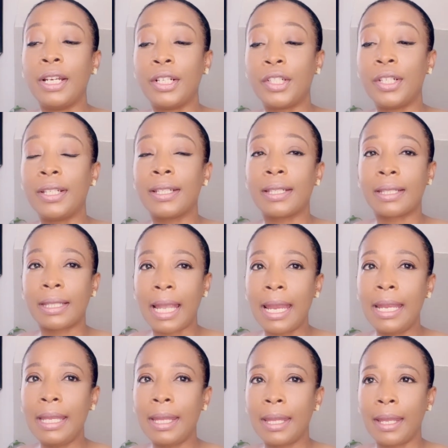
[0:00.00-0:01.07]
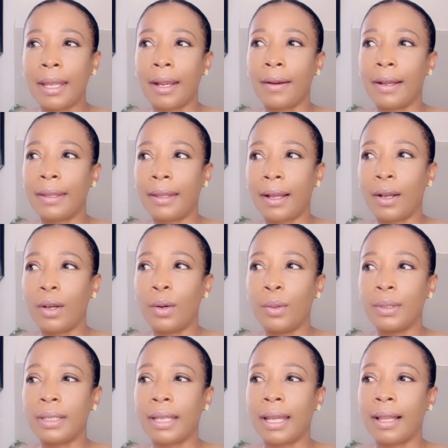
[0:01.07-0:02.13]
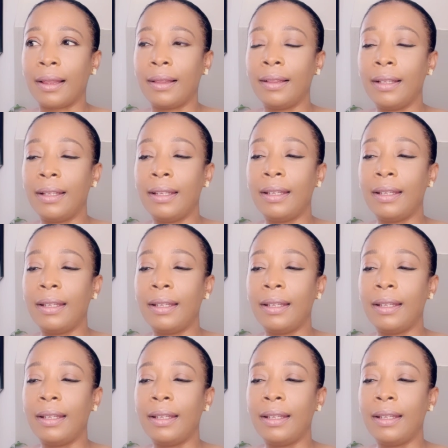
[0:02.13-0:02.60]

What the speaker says: she's staying there at that hotel.